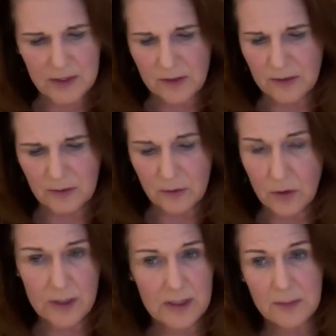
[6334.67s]
on
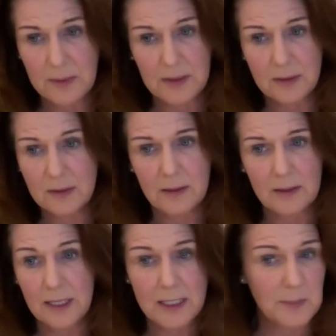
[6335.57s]
autism
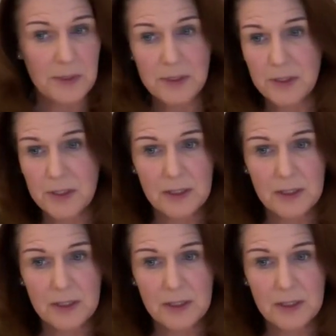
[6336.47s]
and Asperger's